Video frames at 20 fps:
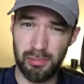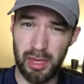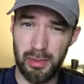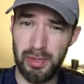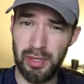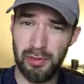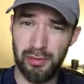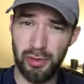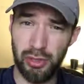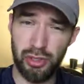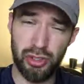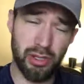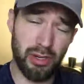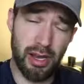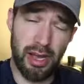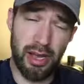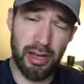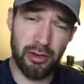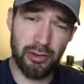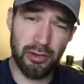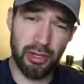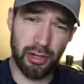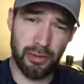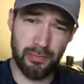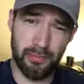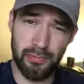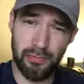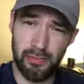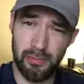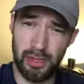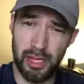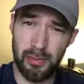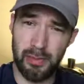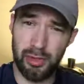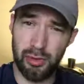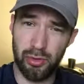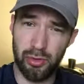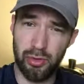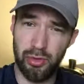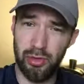Maybe in the future, I don't know. That'd
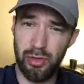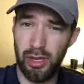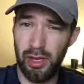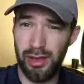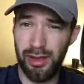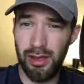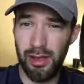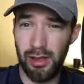be cool.